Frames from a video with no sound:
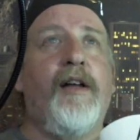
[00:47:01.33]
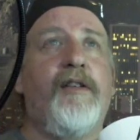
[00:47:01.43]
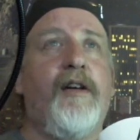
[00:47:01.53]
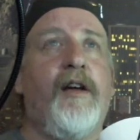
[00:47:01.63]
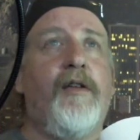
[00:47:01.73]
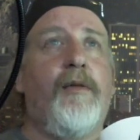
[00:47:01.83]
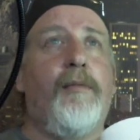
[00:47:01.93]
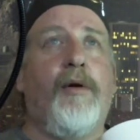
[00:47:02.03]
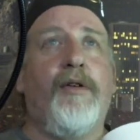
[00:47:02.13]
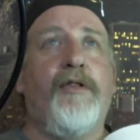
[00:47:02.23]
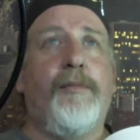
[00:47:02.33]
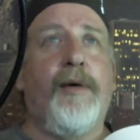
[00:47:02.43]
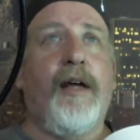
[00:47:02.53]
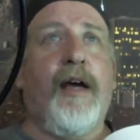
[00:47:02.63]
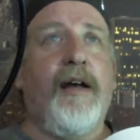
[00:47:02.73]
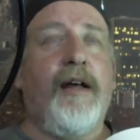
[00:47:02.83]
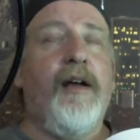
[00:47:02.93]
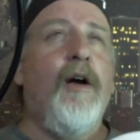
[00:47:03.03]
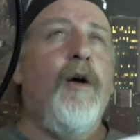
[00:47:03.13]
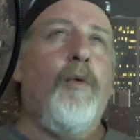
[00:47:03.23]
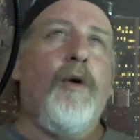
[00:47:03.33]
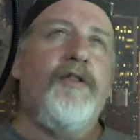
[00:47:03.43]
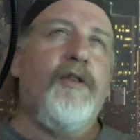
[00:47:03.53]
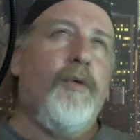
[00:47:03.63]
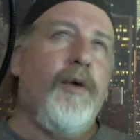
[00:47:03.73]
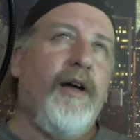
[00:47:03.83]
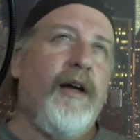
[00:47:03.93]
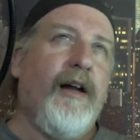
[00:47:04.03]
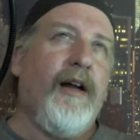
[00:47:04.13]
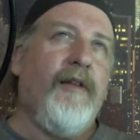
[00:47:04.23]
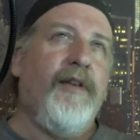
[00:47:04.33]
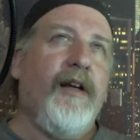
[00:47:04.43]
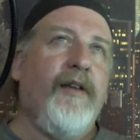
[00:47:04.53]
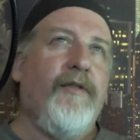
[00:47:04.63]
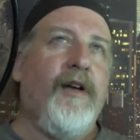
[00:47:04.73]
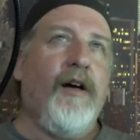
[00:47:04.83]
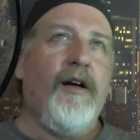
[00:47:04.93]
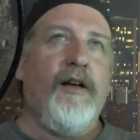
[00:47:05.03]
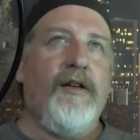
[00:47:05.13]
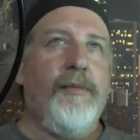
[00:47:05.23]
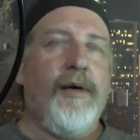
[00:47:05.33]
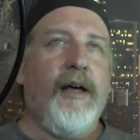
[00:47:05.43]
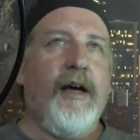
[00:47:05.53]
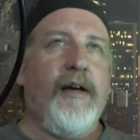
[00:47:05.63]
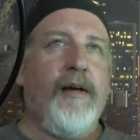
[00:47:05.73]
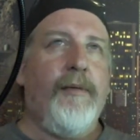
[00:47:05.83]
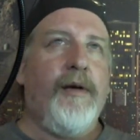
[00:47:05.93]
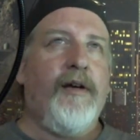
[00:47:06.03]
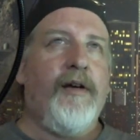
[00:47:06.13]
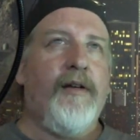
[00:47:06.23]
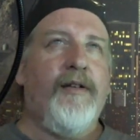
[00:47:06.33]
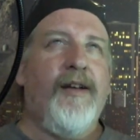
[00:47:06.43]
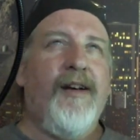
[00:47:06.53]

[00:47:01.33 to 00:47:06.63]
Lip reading: another bowl of spaghetti. Once a week, I love to give Dougie spaghetti, because